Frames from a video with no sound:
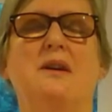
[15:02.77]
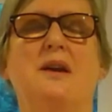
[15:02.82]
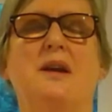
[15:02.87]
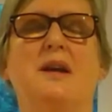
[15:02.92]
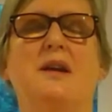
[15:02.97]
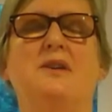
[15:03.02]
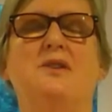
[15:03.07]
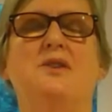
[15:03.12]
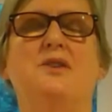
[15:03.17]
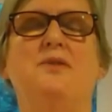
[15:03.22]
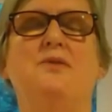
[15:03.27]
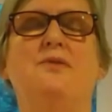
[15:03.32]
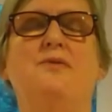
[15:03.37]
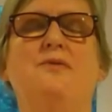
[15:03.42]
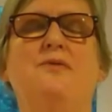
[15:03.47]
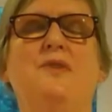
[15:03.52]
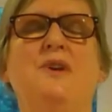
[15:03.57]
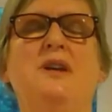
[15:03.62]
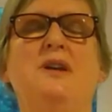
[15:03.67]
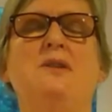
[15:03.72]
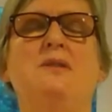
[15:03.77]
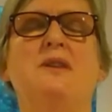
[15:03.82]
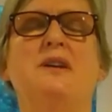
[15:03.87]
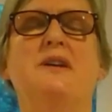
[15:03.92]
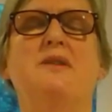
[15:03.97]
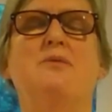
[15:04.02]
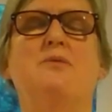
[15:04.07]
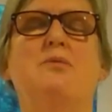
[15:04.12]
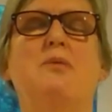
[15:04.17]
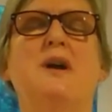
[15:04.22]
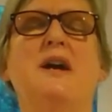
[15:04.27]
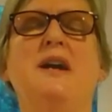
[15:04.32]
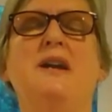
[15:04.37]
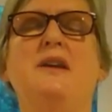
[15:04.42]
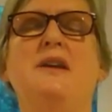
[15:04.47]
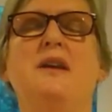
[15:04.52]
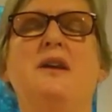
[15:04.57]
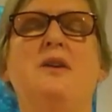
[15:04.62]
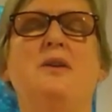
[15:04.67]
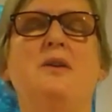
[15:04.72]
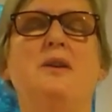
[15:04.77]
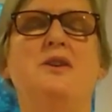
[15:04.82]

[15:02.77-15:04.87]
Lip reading: And you feel it right here